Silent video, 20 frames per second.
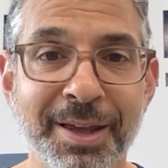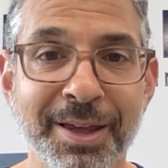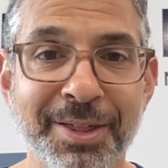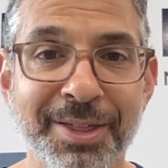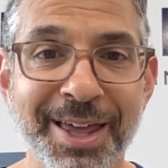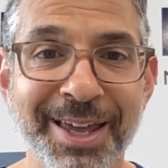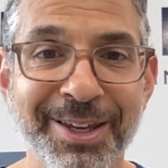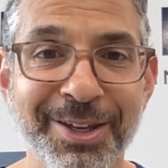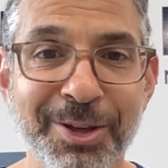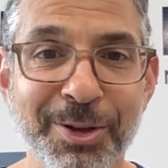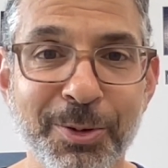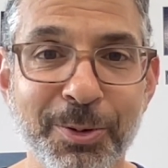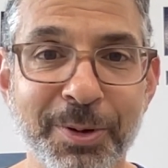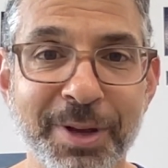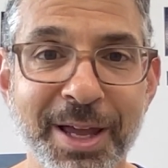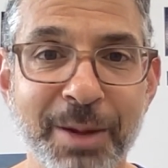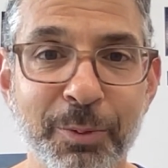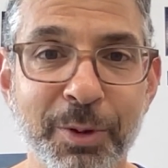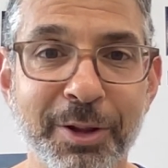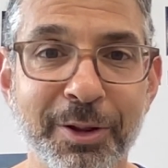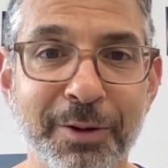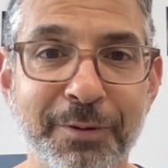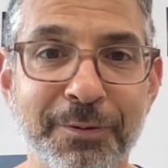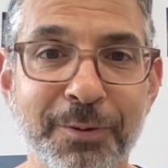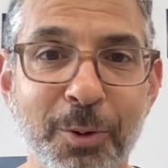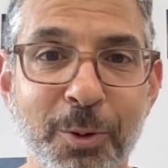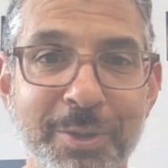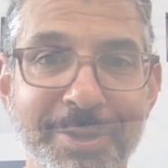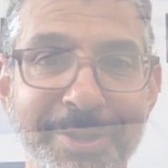Thank you, and we look forward